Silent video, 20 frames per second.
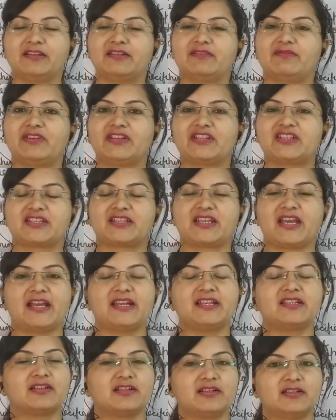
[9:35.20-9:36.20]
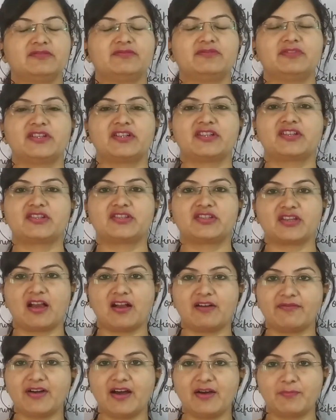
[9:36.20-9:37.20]
which can convert
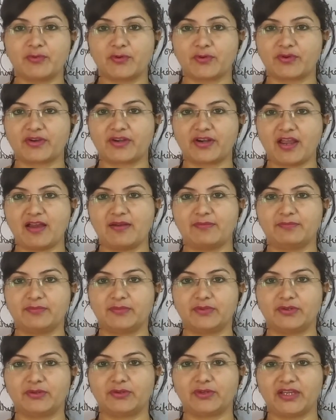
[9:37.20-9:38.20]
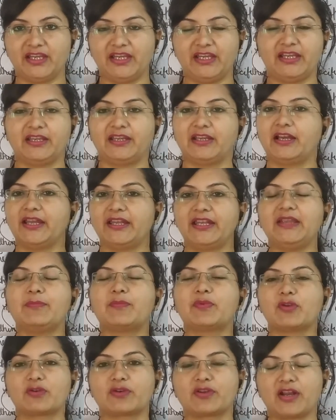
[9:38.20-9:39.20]
Java program, okay, any
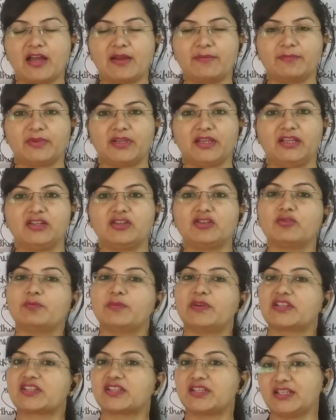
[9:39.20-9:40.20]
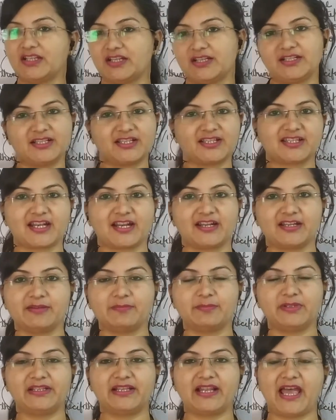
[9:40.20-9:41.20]
program into machine
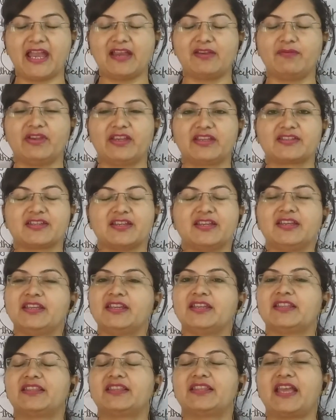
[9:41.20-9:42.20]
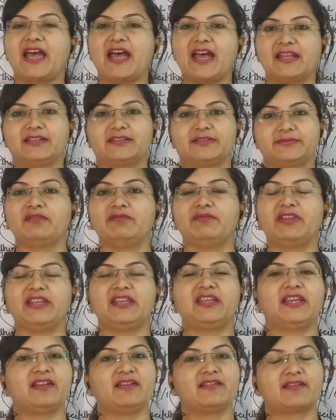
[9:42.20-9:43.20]
understandable language, then
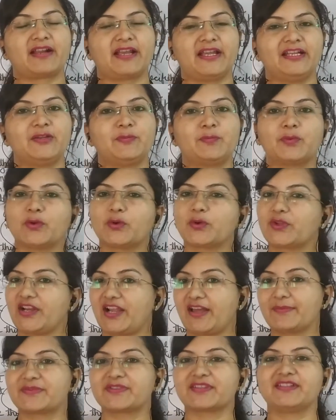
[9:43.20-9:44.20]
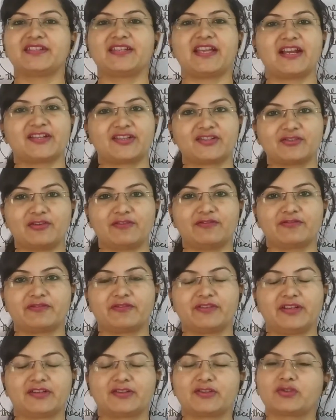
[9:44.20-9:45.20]
we can write programs in that
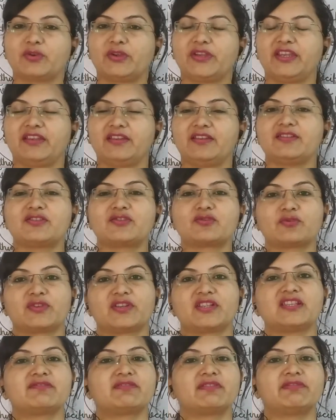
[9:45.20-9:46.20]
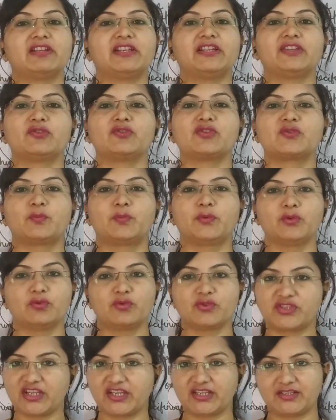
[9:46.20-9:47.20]
software. So here students, we will use
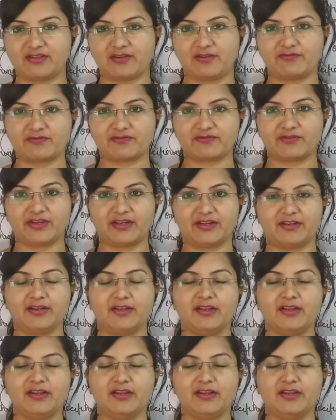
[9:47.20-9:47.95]
BlueJ software.